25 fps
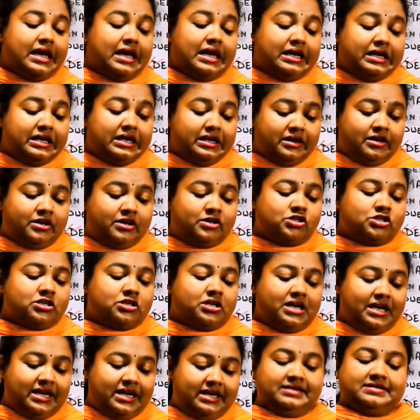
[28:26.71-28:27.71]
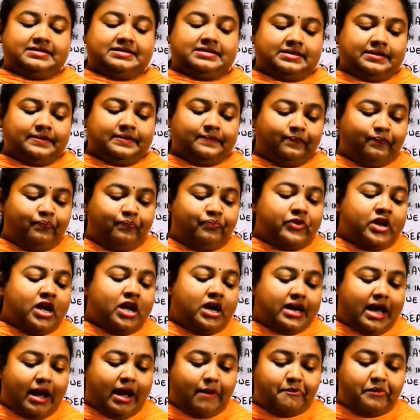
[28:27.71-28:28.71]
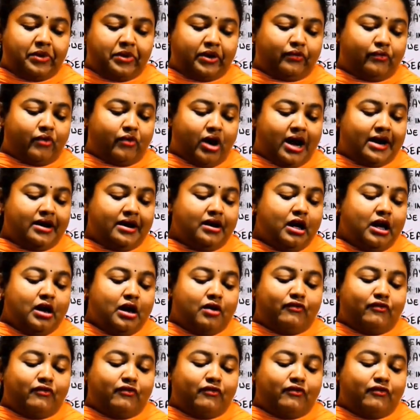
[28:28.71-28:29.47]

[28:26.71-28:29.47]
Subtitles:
niche is number 1,